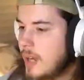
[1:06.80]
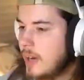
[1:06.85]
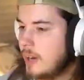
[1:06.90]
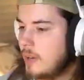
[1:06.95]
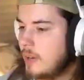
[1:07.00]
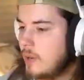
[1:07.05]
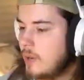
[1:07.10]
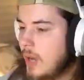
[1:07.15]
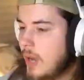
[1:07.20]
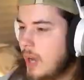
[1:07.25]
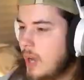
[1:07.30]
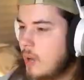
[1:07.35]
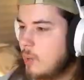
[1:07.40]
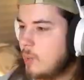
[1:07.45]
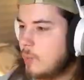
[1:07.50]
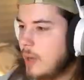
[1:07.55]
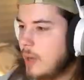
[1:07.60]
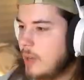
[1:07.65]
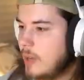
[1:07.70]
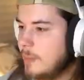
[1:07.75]
don't know how
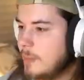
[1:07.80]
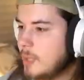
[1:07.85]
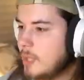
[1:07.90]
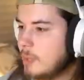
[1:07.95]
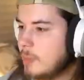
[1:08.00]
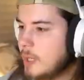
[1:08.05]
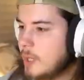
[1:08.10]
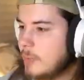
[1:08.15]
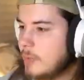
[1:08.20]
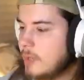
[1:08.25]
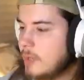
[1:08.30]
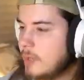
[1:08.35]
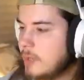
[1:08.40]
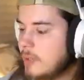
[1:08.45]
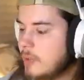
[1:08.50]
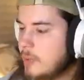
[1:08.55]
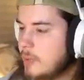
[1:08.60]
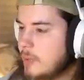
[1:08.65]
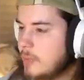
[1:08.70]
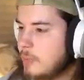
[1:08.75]
well I'm gonna be able to
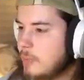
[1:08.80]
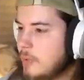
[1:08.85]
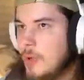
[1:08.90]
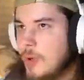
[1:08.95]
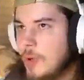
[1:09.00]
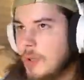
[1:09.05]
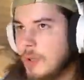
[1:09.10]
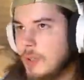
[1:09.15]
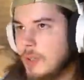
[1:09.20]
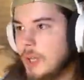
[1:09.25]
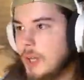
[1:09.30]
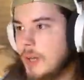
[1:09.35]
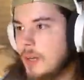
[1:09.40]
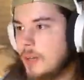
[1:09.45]
do a lot